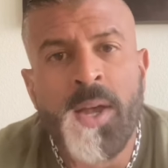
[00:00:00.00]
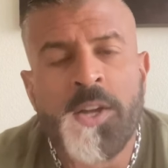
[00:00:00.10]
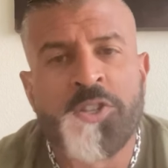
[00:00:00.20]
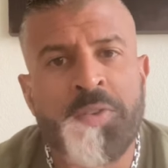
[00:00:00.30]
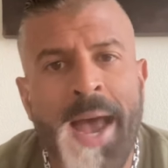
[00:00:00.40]

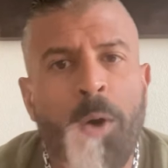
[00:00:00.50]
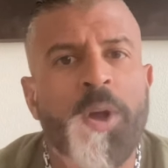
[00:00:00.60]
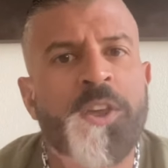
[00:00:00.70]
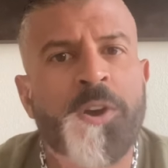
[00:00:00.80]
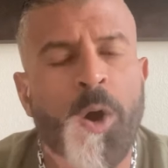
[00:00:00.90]
So now
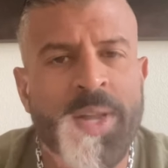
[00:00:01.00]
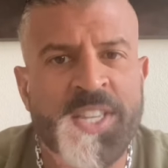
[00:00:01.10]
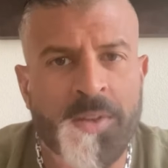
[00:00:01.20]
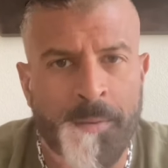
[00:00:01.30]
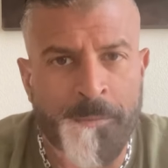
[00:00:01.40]
when you go
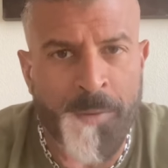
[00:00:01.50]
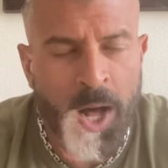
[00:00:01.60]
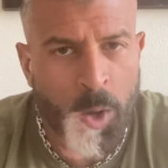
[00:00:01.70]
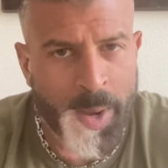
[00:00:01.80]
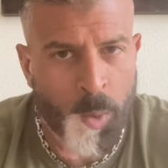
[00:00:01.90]
into the
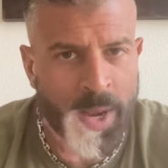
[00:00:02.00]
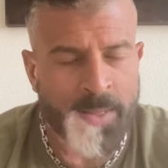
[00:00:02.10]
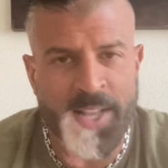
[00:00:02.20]
following week,